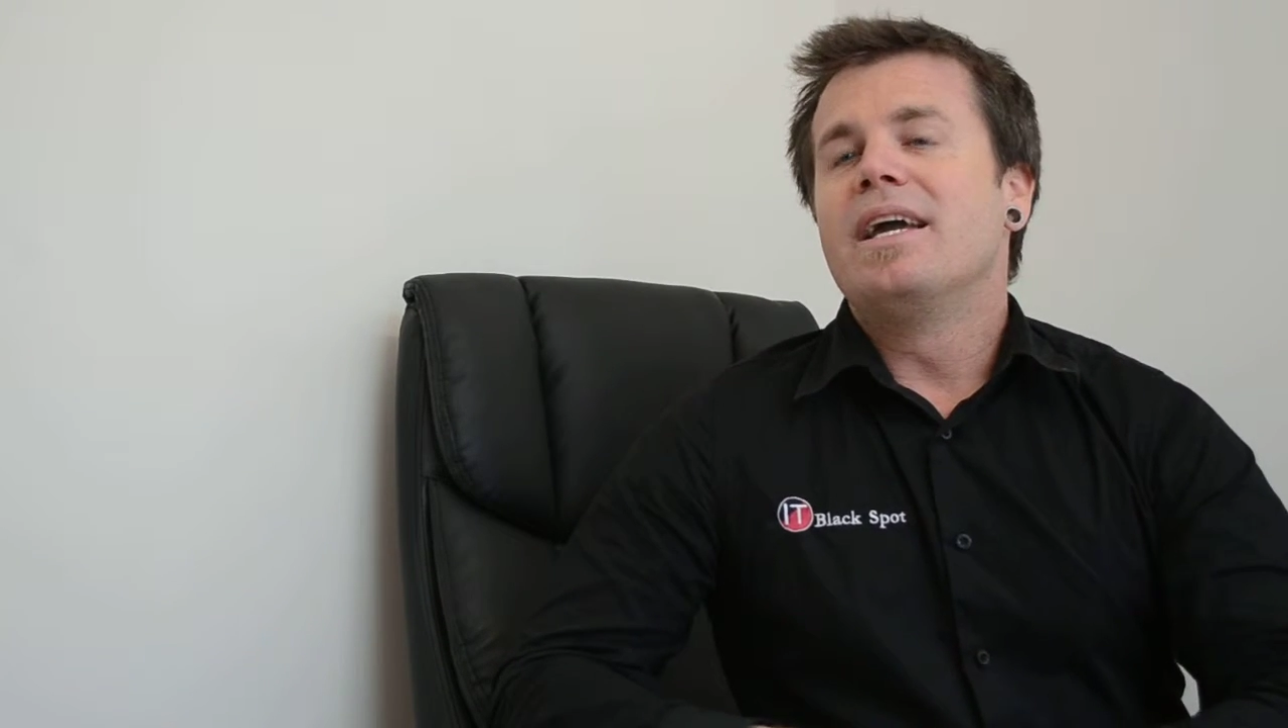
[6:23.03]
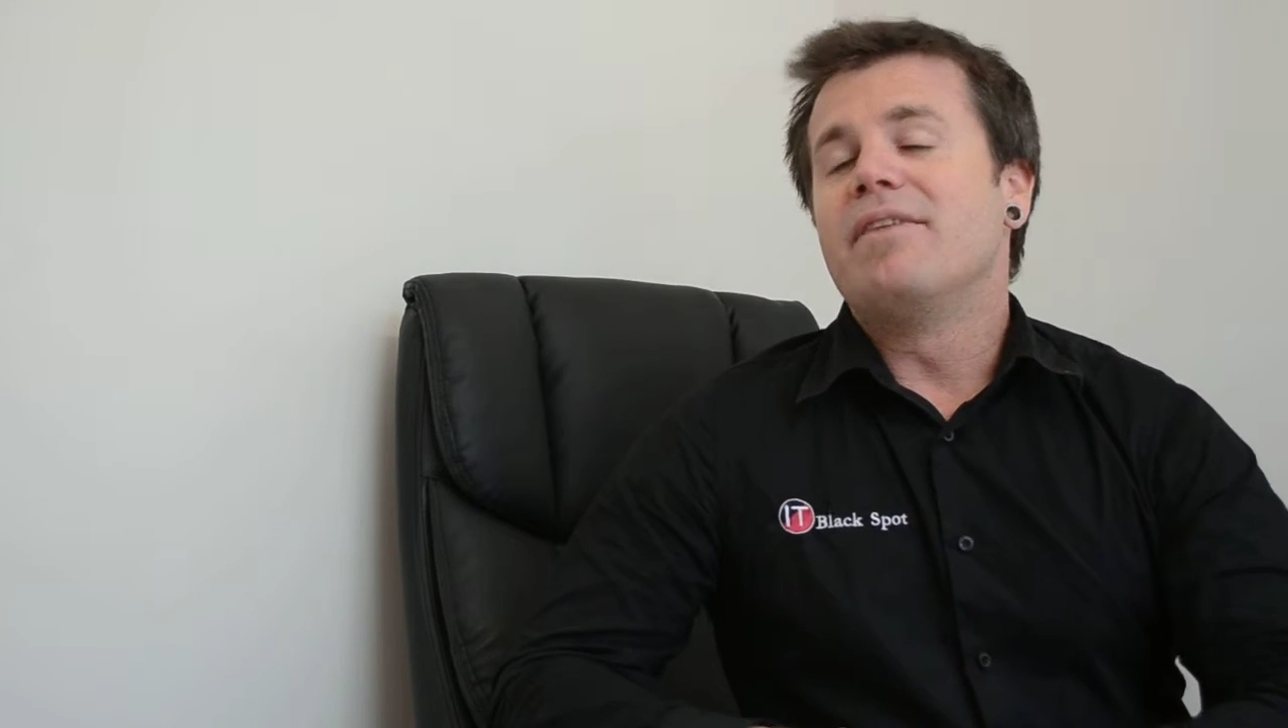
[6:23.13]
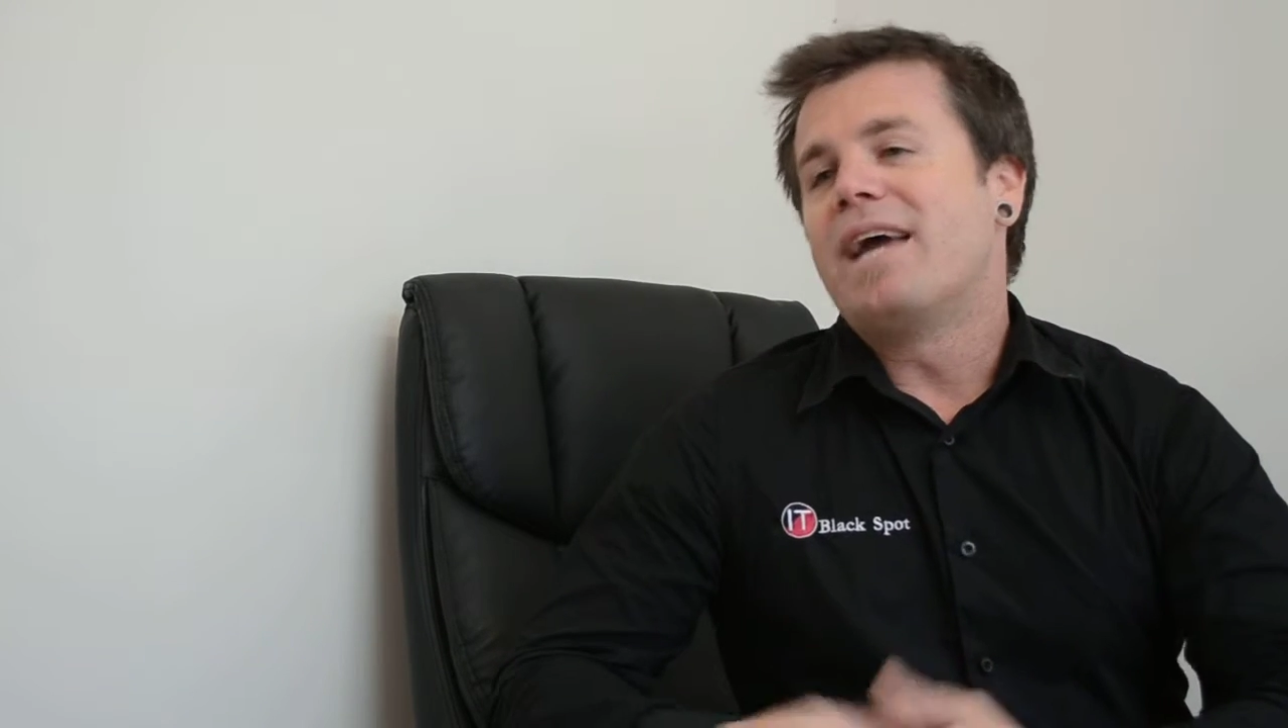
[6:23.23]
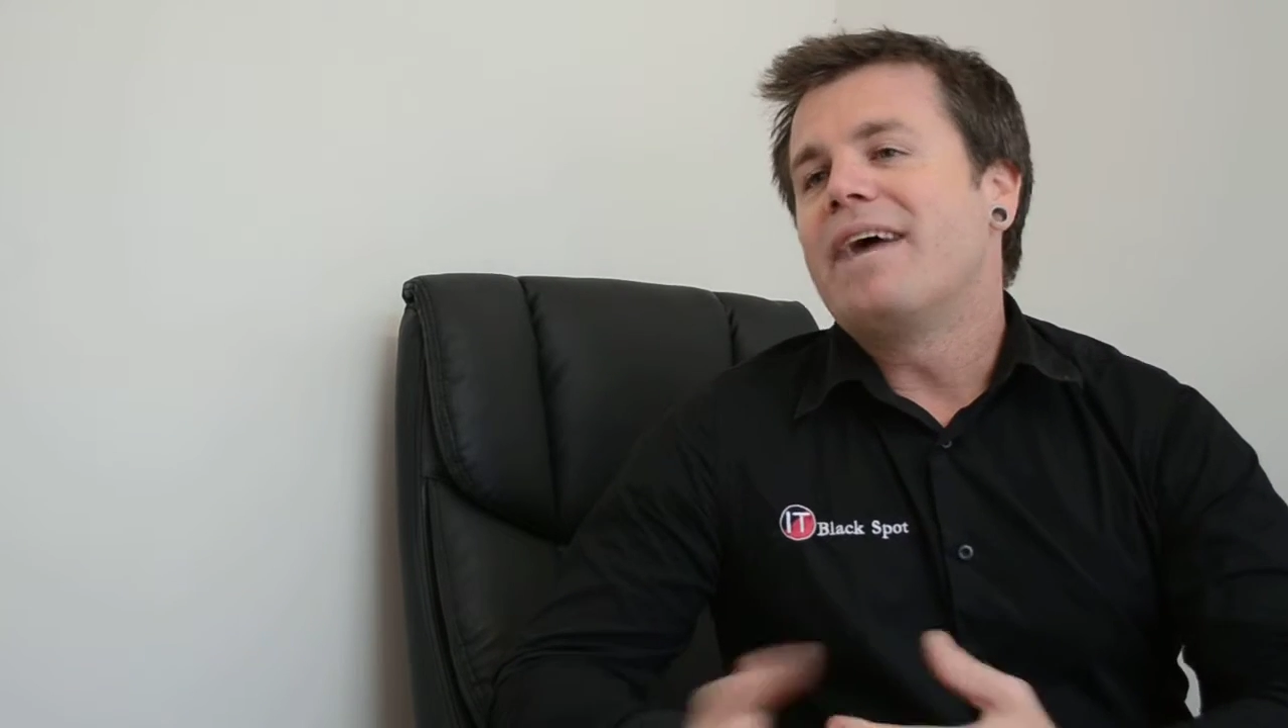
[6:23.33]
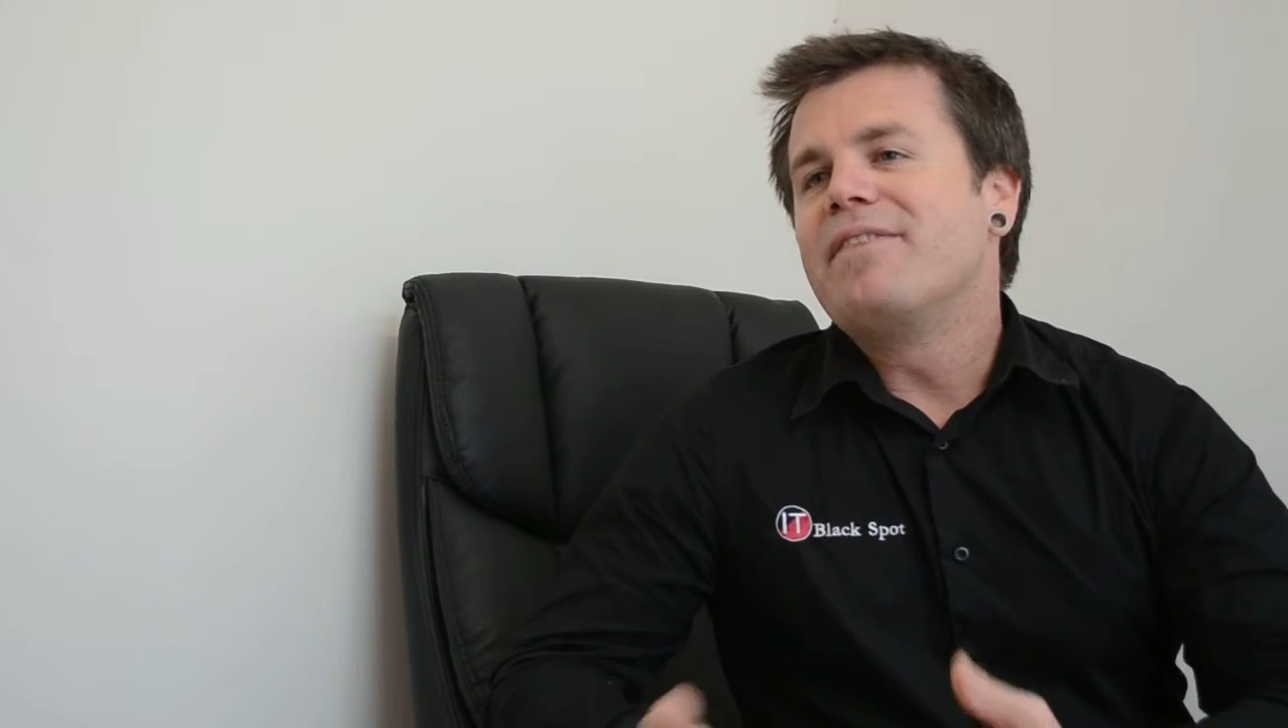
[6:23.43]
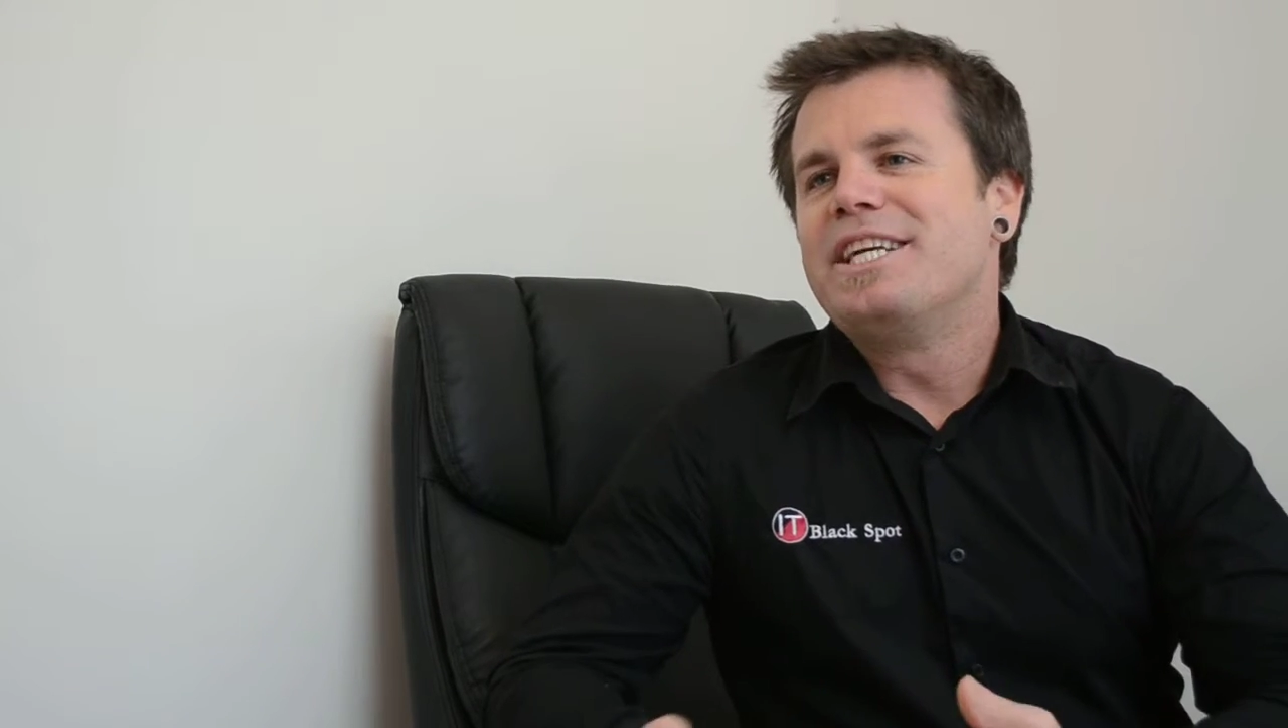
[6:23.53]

if you're having